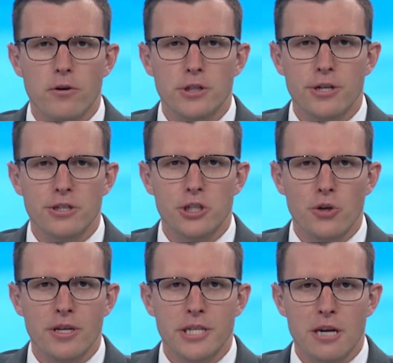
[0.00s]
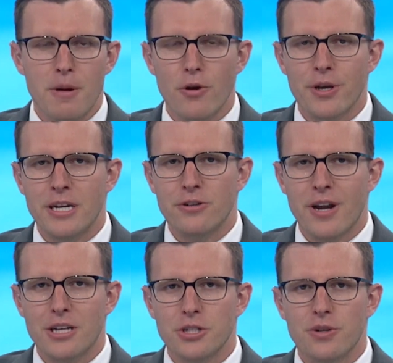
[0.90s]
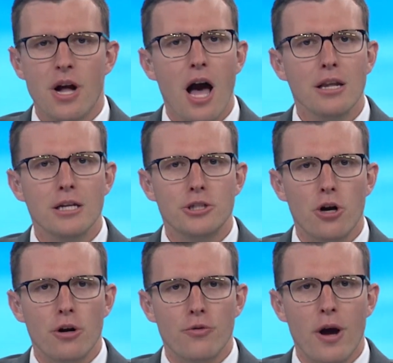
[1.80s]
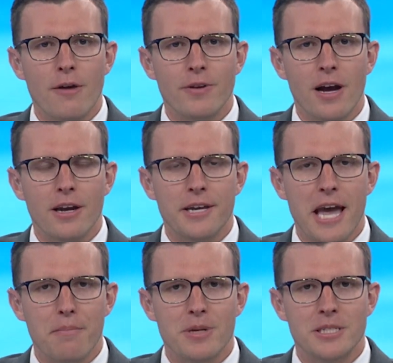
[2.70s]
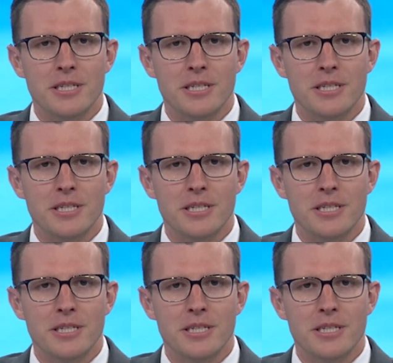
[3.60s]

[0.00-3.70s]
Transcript: First year students at American International College are arriving on campus